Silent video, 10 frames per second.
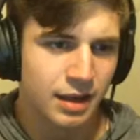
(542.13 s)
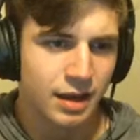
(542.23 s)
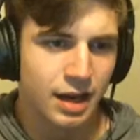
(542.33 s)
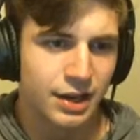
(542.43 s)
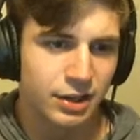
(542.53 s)

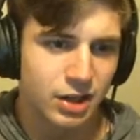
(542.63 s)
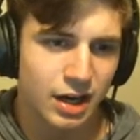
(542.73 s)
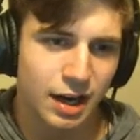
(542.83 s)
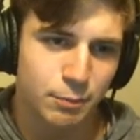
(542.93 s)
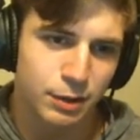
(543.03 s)
Another
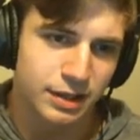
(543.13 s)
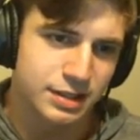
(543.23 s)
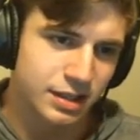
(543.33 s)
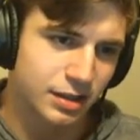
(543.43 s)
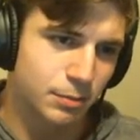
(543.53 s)
card I put in
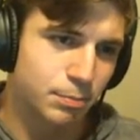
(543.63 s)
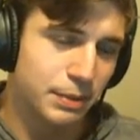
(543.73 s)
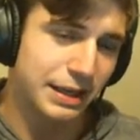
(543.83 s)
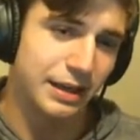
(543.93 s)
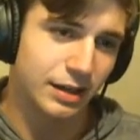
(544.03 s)
tier
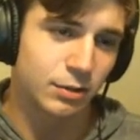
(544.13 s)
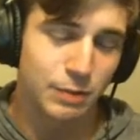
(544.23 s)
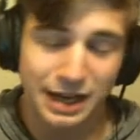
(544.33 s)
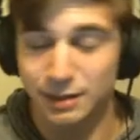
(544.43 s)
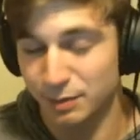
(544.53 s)
B, or
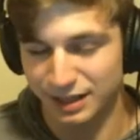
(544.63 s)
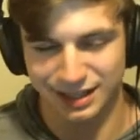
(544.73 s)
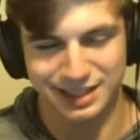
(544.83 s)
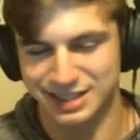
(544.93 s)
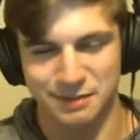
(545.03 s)
rank B, I
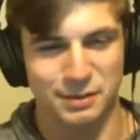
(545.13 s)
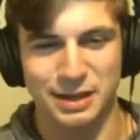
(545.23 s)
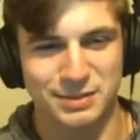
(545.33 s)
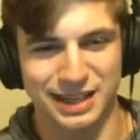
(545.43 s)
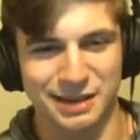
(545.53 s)

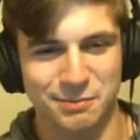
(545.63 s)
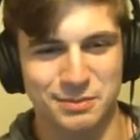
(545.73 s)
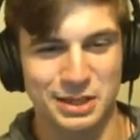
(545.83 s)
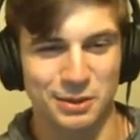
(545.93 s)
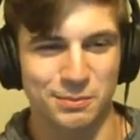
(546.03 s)
keep saying
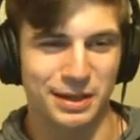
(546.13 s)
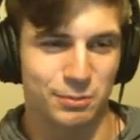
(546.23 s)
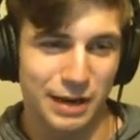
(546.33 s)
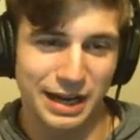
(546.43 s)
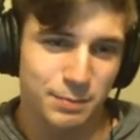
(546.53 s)
tier B.
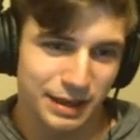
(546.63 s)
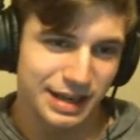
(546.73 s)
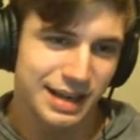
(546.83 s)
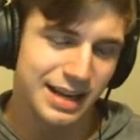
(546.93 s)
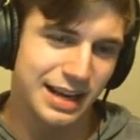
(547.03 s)
Rank
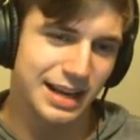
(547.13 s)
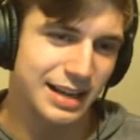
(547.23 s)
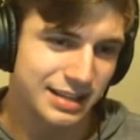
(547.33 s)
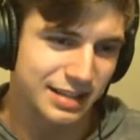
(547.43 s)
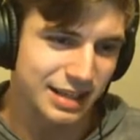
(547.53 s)
B
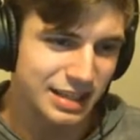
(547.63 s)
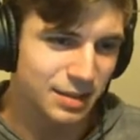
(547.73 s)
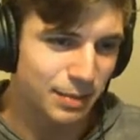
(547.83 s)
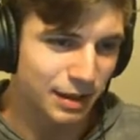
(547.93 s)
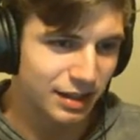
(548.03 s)
is
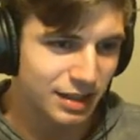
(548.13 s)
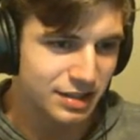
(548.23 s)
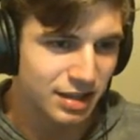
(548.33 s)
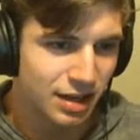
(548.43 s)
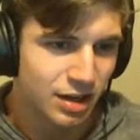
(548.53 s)

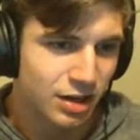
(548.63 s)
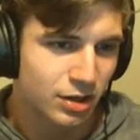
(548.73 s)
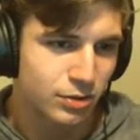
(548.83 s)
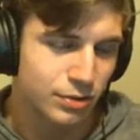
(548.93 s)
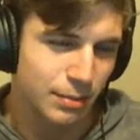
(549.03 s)
Isabella's
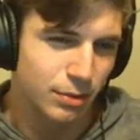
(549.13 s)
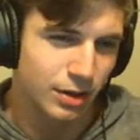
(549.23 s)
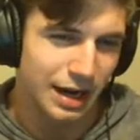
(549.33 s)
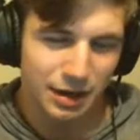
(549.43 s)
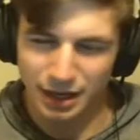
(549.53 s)

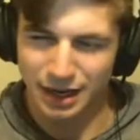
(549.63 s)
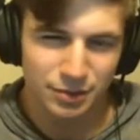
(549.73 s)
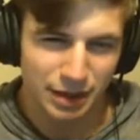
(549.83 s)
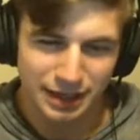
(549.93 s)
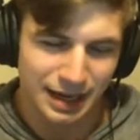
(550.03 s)
Grimoire.
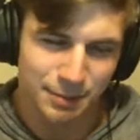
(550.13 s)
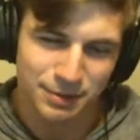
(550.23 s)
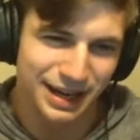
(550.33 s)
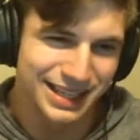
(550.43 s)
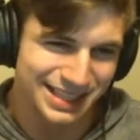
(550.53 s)
I can't
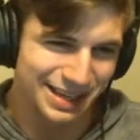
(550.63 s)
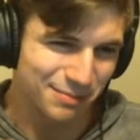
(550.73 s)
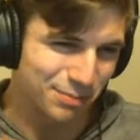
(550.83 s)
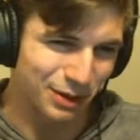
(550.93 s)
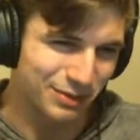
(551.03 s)
pronounce
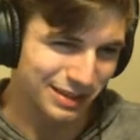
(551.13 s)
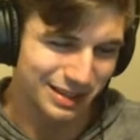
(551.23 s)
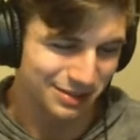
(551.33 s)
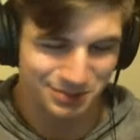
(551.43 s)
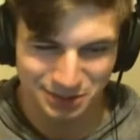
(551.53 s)
that perfectly
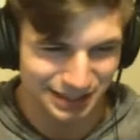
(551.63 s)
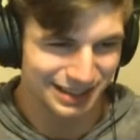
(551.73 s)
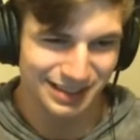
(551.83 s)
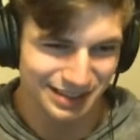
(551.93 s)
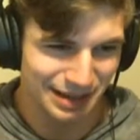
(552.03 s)
or
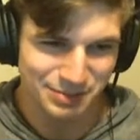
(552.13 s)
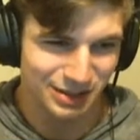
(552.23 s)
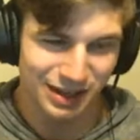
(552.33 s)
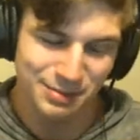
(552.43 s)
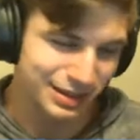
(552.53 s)
correctly, or I'm
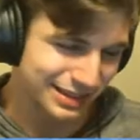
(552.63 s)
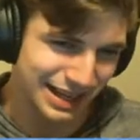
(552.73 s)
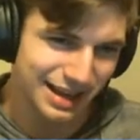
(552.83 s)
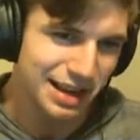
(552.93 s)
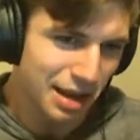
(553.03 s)
sorry about
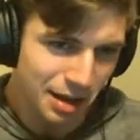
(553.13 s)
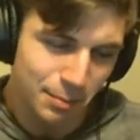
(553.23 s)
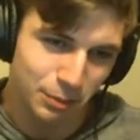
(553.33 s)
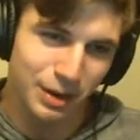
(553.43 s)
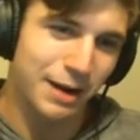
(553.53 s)
that.
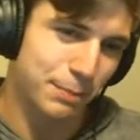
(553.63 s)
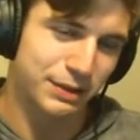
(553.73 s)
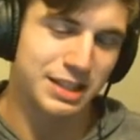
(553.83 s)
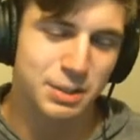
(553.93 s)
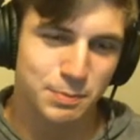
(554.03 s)
But why I put
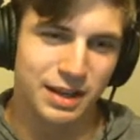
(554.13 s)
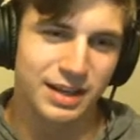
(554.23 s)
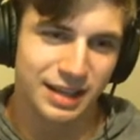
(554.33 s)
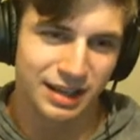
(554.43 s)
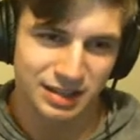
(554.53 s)
this spell in
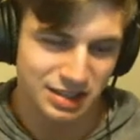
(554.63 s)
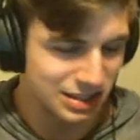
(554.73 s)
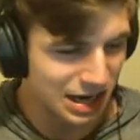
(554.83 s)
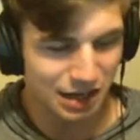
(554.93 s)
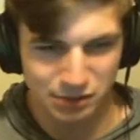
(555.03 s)
here is it's
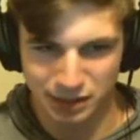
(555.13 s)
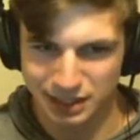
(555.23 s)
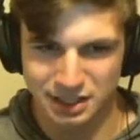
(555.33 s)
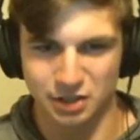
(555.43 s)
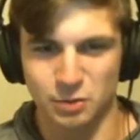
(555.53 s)
not
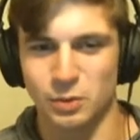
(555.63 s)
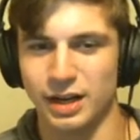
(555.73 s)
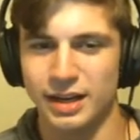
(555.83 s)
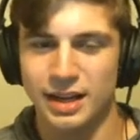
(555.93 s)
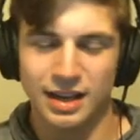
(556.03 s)
great tier
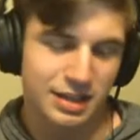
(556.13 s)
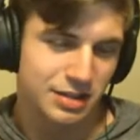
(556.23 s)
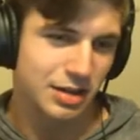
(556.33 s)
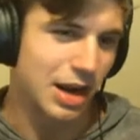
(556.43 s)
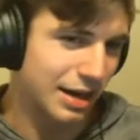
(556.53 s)
1. It's
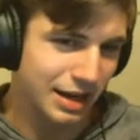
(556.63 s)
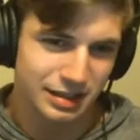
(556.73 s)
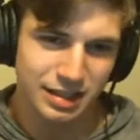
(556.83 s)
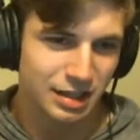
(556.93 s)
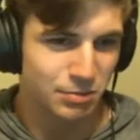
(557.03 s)
not
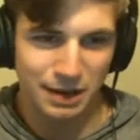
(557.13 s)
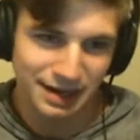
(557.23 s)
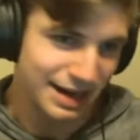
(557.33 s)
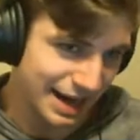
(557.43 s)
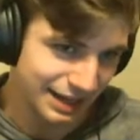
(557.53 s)
necessarily great
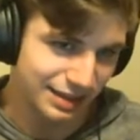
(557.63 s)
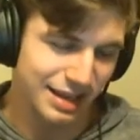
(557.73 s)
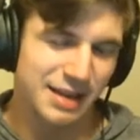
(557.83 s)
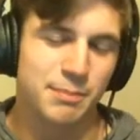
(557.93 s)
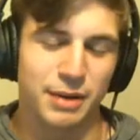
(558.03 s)
at
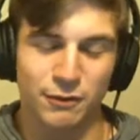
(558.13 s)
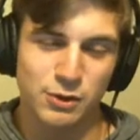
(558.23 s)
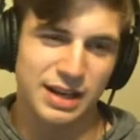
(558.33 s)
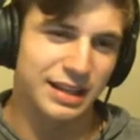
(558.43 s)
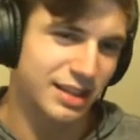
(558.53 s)
anything, but if
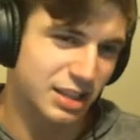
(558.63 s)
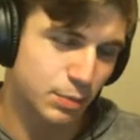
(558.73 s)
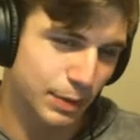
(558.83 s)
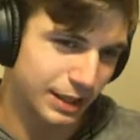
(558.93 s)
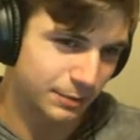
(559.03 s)
you get this
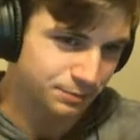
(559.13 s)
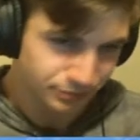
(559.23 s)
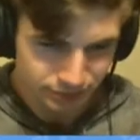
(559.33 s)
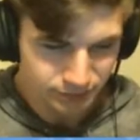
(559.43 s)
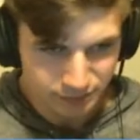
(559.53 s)
spell,
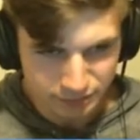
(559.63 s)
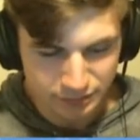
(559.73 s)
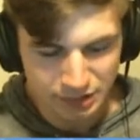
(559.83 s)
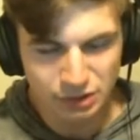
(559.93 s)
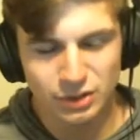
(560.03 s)

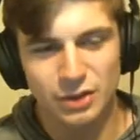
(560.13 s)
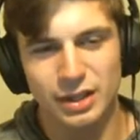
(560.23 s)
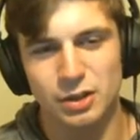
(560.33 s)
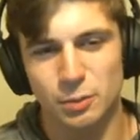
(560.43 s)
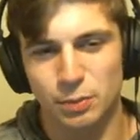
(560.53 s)
you know
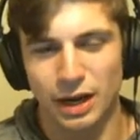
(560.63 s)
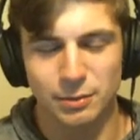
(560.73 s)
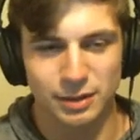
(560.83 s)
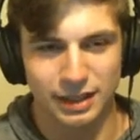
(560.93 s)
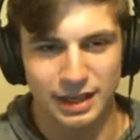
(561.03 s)
that you'll
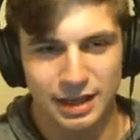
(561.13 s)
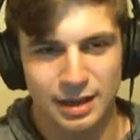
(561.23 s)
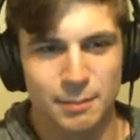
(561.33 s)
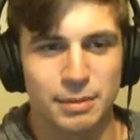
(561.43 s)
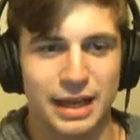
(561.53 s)
probably
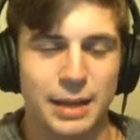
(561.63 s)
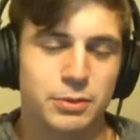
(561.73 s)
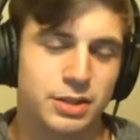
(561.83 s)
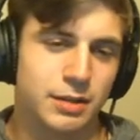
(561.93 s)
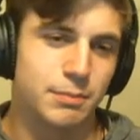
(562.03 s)
be able
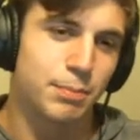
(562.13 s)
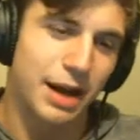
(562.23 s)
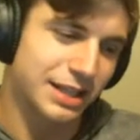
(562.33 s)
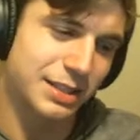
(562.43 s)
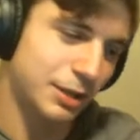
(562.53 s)
to
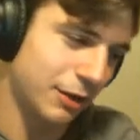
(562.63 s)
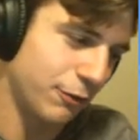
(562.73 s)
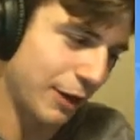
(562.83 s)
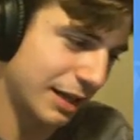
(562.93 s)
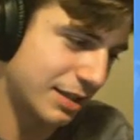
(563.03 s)
possibly
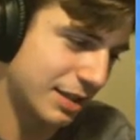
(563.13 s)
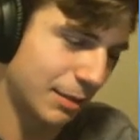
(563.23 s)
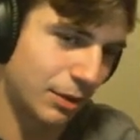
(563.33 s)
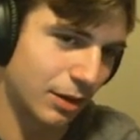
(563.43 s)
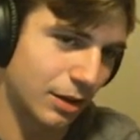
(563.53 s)
defend
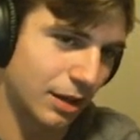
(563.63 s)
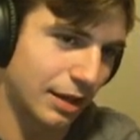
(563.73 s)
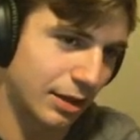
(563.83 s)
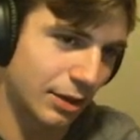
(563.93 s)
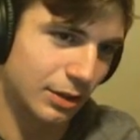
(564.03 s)
some
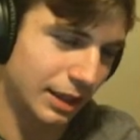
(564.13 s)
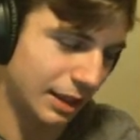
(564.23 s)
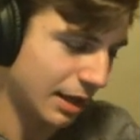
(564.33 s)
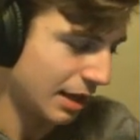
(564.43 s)
early